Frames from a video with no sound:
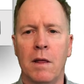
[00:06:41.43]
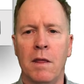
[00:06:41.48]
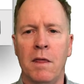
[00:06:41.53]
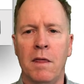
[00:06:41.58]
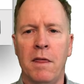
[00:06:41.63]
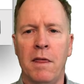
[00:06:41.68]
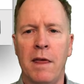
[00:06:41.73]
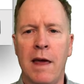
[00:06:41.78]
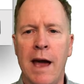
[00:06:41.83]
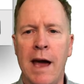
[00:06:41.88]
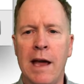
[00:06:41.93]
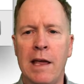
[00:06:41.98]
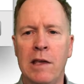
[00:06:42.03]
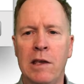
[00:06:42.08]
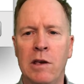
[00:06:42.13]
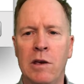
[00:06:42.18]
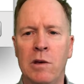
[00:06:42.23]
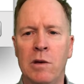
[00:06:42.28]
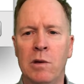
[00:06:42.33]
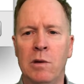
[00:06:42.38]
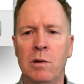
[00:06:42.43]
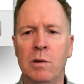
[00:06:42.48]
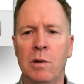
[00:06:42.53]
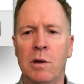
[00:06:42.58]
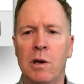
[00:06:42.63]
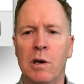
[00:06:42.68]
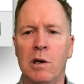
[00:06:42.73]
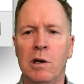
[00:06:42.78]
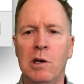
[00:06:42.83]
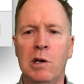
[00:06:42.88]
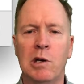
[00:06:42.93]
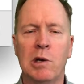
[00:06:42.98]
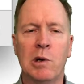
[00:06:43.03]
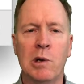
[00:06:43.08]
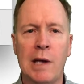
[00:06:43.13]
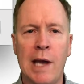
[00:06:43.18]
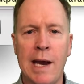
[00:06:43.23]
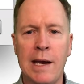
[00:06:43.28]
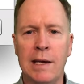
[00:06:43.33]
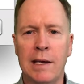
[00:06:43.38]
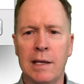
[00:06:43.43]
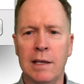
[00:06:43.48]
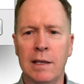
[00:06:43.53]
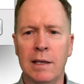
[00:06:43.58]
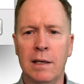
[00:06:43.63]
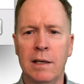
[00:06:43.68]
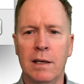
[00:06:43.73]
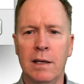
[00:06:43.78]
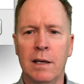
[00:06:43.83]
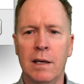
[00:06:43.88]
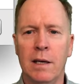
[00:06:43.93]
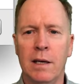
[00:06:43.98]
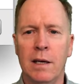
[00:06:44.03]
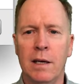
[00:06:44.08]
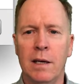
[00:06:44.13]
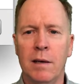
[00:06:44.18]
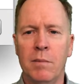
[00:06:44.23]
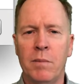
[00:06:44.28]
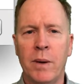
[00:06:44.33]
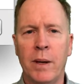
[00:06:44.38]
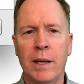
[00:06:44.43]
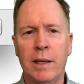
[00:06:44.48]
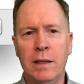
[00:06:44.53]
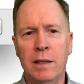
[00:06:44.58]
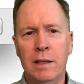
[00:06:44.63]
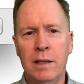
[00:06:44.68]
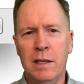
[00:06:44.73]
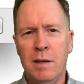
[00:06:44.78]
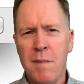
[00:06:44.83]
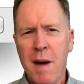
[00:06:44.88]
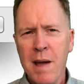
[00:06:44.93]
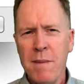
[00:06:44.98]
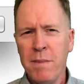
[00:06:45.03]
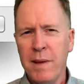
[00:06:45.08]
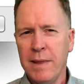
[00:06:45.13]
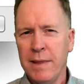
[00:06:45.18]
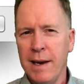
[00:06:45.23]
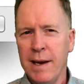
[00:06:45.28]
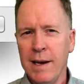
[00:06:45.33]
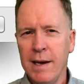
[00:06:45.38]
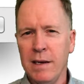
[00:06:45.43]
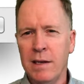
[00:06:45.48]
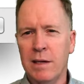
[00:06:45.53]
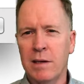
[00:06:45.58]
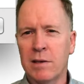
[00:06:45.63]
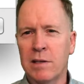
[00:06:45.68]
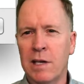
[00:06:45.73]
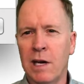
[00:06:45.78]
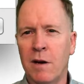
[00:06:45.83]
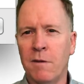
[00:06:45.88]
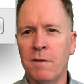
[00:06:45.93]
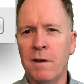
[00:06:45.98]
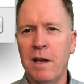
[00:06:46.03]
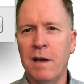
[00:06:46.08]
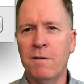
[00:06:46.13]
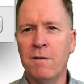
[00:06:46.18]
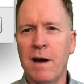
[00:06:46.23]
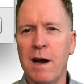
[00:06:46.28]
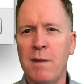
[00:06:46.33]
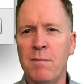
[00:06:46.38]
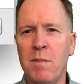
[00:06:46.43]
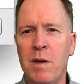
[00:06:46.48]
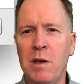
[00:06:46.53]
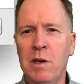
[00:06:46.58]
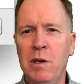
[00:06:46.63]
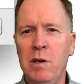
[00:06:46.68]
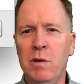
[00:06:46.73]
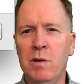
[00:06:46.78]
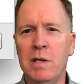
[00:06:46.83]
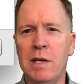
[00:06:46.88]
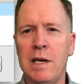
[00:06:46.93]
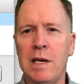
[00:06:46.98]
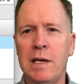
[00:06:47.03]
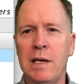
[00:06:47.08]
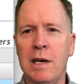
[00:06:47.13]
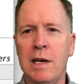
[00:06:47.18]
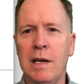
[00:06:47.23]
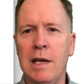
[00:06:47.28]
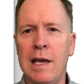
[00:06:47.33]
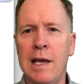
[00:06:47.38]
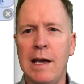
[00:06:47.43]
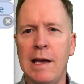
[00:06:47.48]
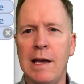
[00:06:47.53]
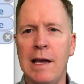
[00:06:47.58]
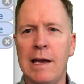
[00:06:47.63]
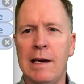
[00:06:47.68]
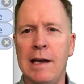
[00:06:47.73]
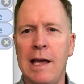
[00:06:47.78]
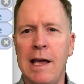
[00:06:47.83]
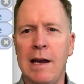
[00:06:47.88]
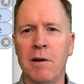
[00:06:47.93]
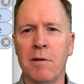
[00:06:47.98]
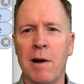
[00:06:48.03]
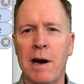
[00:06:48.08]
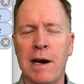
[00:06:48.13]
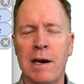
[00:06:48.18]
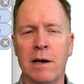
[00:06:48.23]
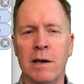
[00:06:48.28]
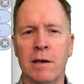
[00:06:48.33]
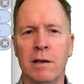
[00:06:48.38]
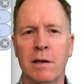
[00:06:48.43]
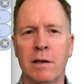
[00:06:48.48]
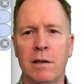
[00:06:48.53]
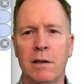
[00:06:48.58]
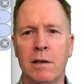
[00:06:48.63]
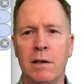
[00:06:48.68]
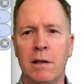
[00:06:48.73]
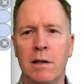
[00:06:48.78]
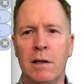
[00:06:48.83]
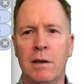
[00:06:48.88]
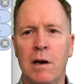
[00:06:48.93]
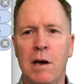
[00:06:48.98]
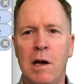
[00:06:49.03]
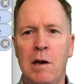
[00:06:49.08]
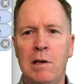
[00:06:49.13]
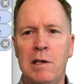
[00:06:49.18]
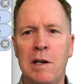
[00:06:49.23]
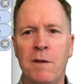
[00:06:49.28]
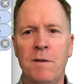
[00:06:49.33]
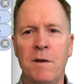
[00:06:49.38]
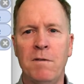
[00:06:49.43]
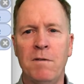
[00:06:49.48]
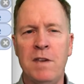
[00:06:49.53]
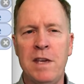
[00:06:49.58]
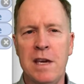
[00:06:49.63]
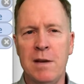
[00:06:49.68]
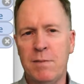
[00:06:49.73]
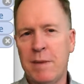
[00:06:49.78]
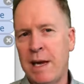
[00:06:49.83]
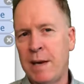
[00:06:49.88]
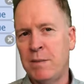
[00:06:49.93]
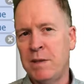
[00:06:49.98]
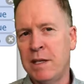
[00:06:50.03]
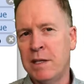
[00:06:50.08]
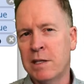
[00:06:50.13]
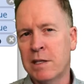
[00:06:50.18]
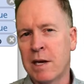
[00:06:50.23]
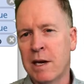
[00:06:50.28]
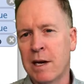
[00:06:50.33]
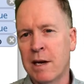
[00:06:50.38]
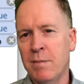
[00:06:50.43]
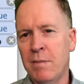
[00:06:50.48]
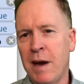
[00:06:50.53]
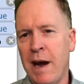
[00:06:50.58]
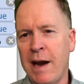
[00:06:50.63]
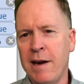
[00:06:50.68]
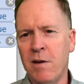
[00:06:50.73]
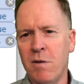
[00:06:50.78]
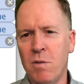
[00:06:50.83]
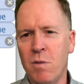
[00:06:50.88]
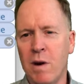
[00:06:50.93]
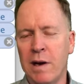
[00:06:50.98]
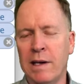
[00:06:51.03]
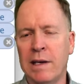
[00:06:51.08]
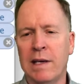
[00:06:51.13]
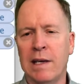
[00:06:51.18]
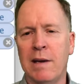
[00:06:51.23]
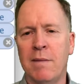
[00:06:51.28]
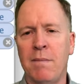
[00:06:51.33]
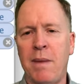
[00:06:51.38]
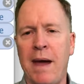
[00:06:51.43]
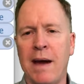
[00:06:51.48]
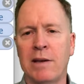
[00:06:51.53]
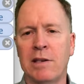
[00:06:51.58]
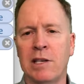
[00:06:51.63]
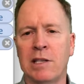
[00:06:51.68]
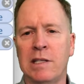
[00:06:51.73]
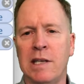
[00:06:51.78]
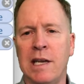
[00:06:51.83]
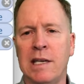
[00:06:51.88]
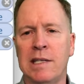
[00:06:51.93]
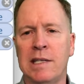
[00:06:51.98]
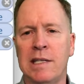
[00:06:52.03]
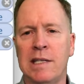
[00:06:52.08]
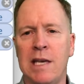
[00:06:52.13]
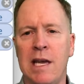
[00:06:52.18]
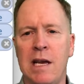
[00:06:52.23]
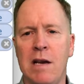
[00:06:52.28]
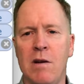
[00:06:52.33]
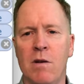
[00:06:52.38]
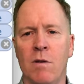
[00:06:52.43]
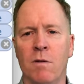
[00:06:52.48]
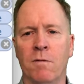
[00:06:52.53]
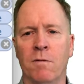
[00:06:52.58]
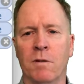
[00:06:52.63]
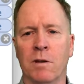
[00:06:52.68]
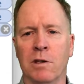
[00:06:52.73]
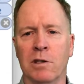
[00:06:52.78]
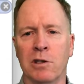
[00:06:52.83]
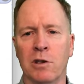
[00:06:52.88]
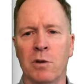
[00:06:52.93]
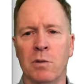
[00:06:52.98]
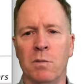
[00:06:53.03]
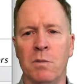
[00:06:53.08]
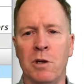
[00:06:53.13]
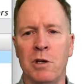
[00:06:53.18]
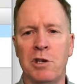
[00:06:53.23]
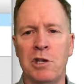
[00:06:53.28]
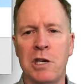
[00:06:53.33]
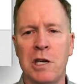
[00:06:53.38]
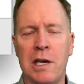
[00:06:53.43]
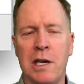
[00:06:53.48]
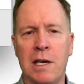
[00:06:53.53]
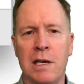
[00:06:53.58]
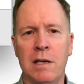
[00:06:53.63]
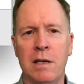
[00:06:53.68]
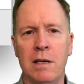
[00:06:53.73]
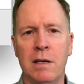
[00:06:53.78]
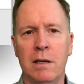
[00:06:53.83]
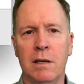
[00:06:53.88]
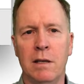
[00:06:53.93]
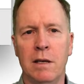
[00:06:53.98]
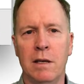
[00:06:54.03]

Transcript: that you created. But you might be thinking to yourself, if I'm using an iterator, different VM names each time, I don't want to get back just a single virtual machine.